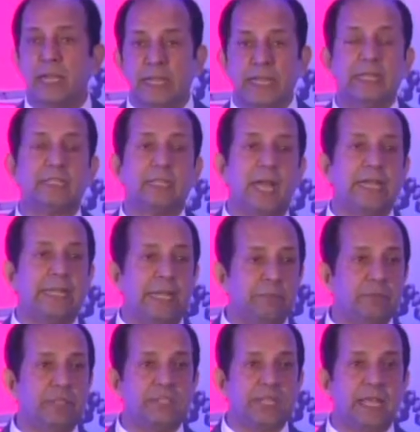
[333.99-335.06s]
It's high time
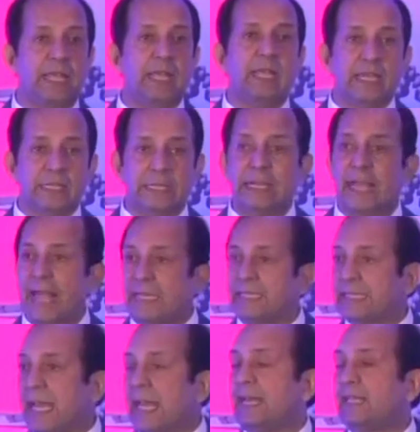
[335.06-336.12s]
we say that
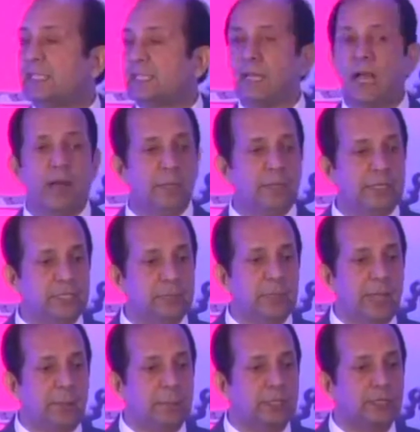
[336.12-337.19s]
healthcare is
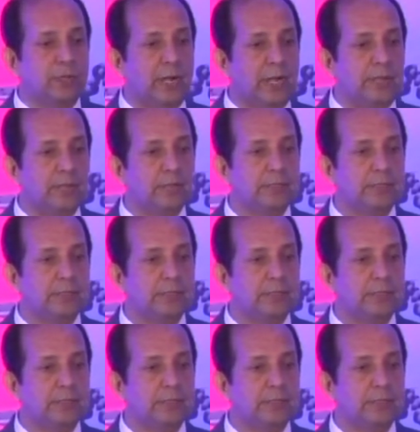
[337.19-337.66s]
my birthright.